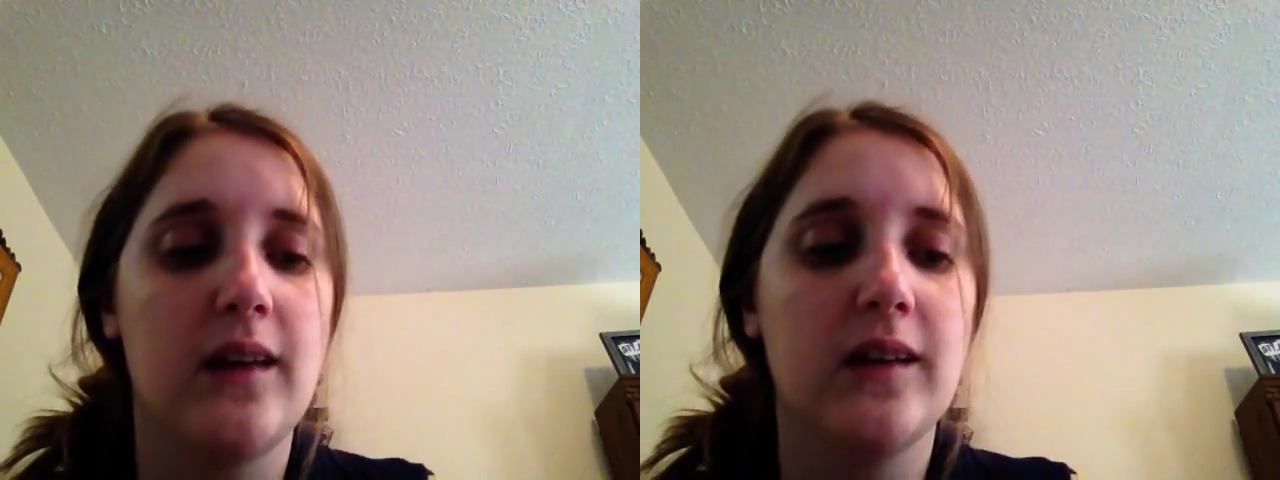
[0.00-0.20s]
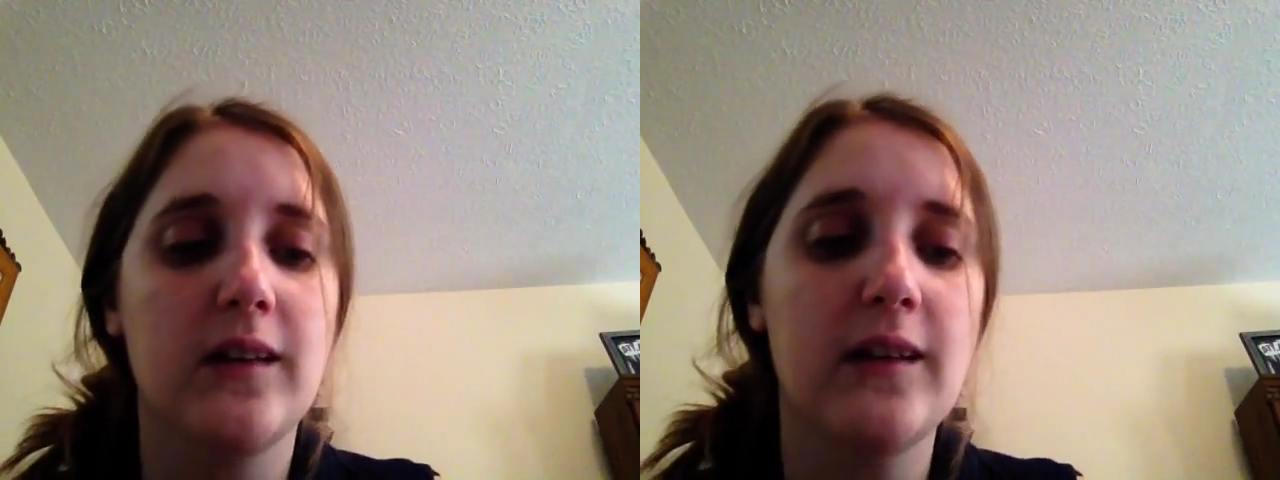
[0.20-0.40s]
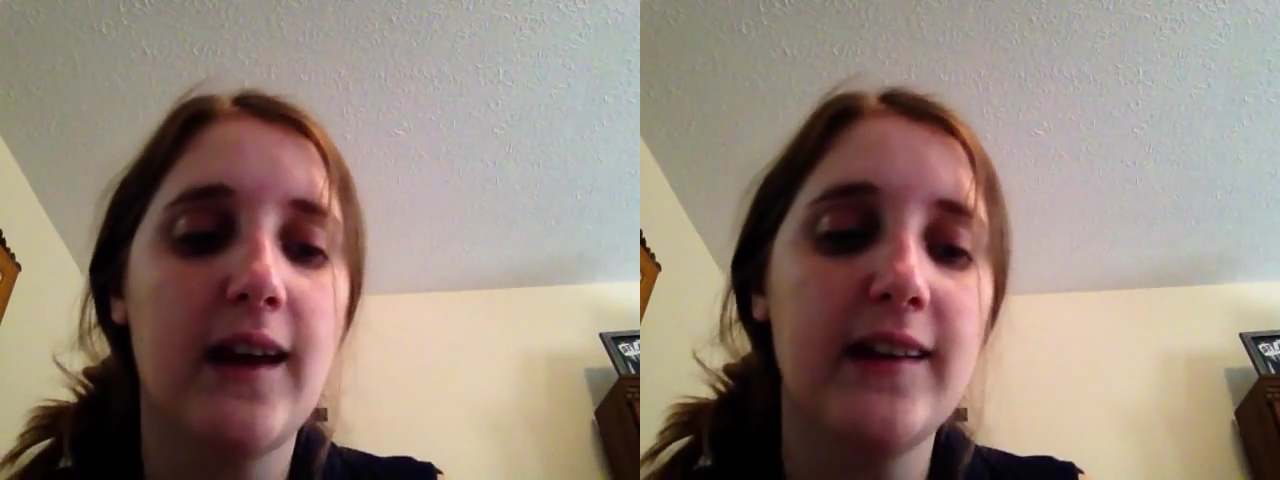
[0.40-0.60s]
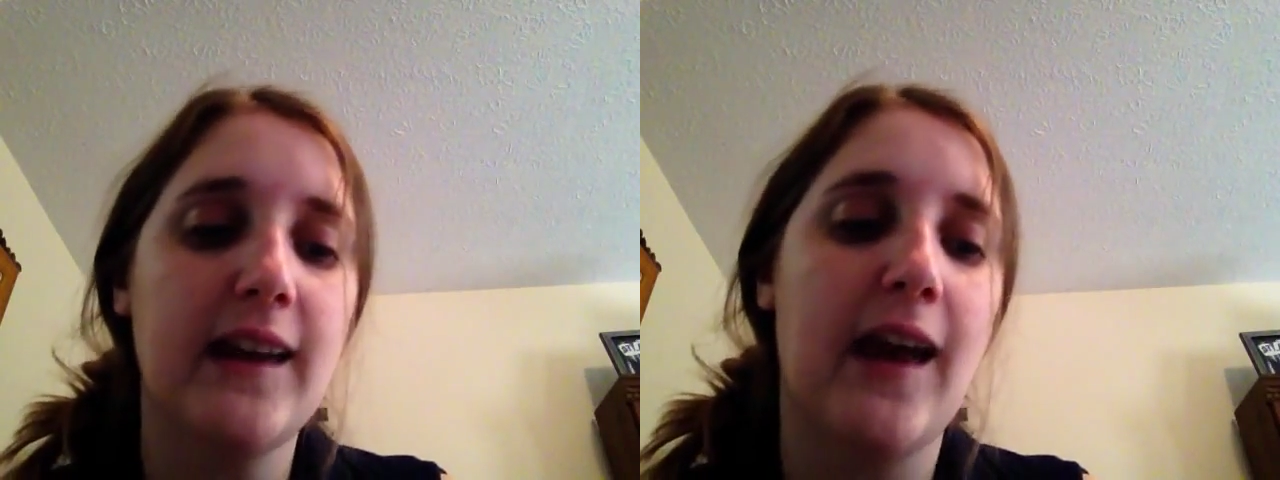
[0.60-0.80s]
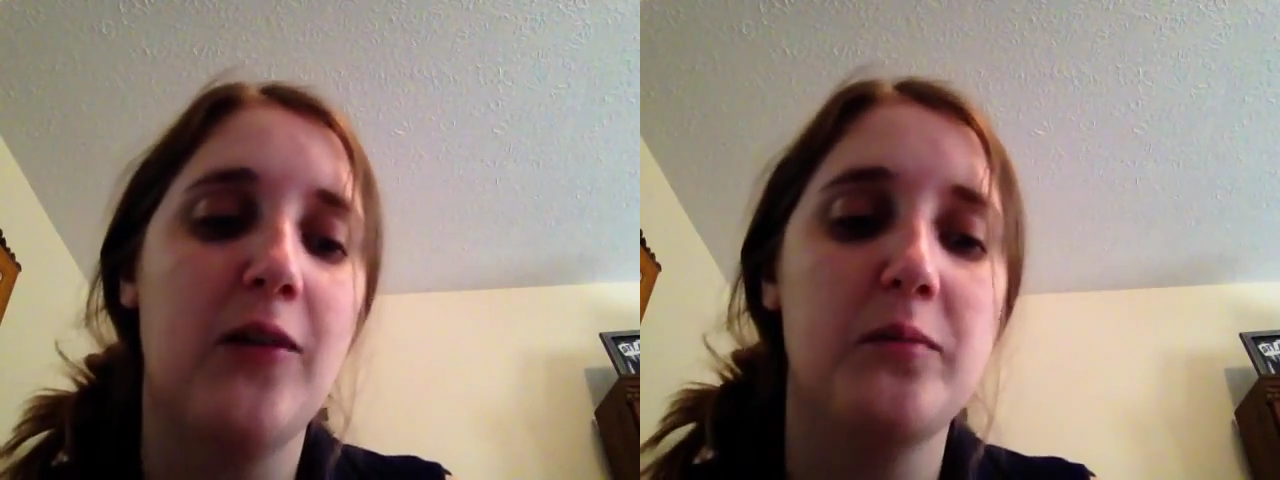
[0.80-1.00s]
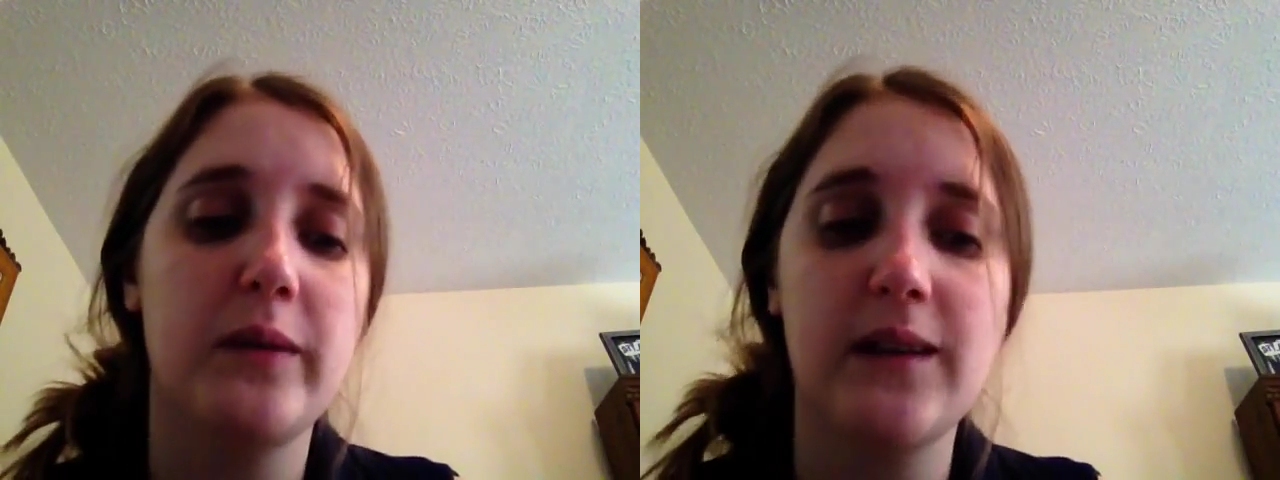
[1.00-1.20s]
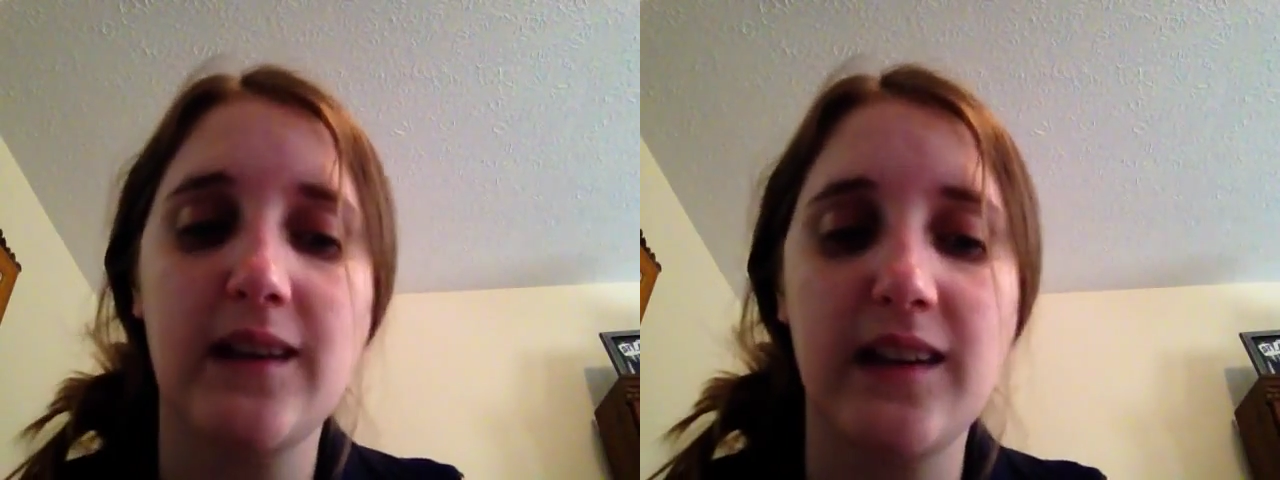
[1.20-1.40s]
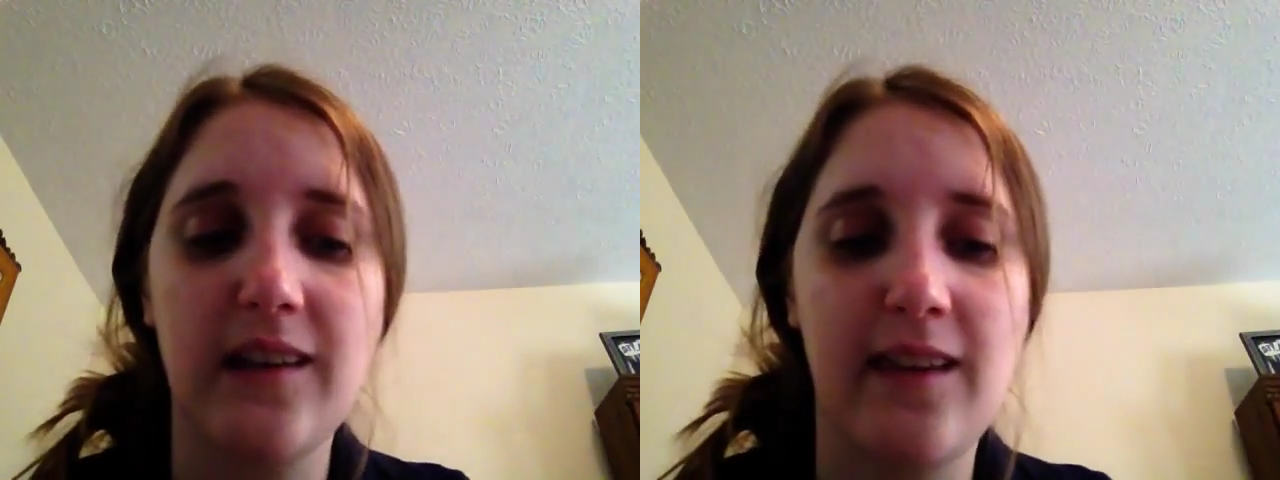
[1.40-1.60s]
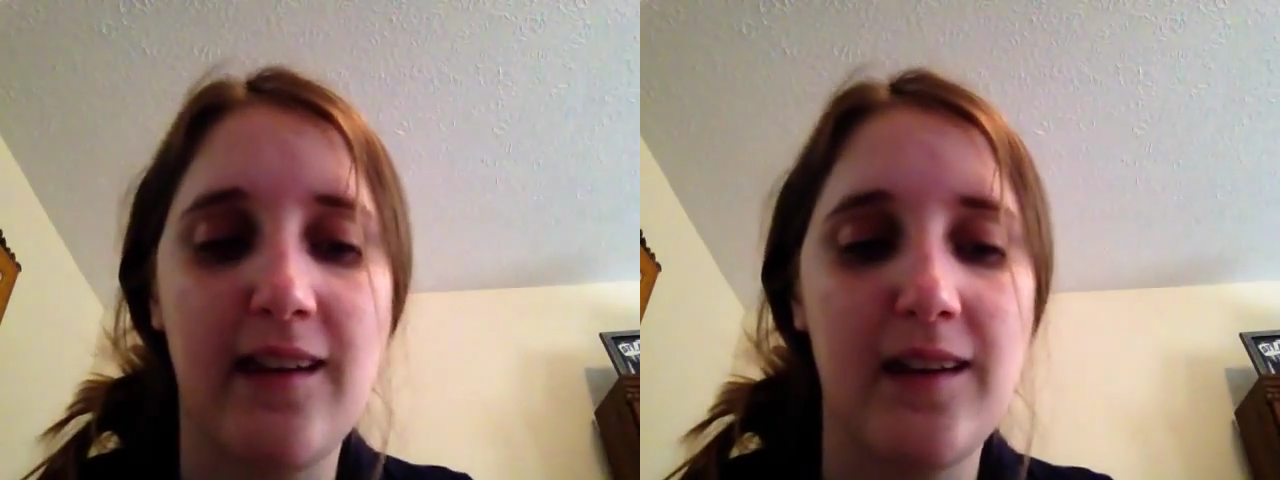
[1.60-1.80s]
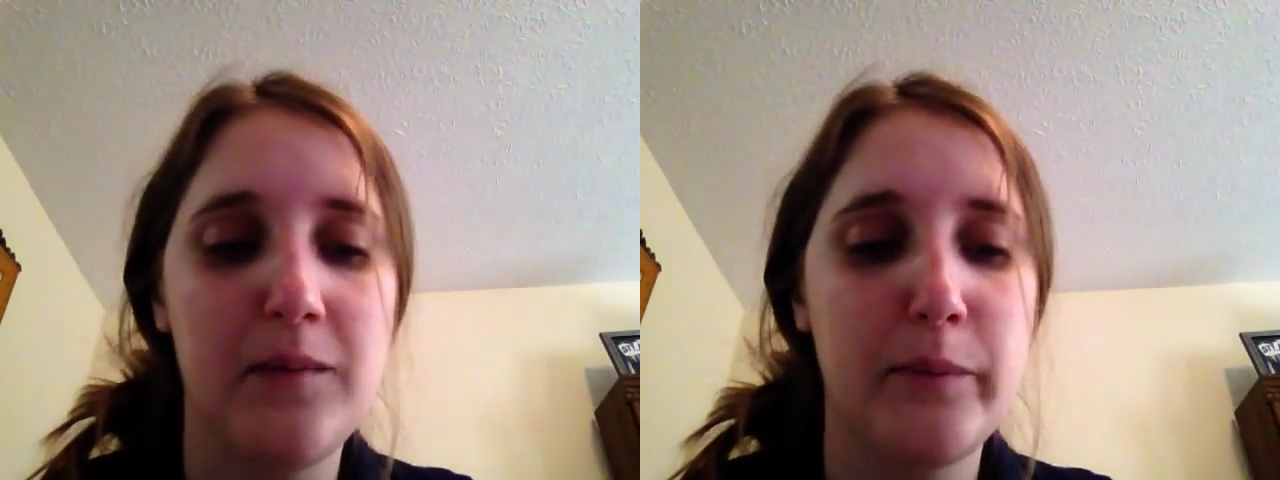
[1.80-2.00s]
Good night, Count Bunicula,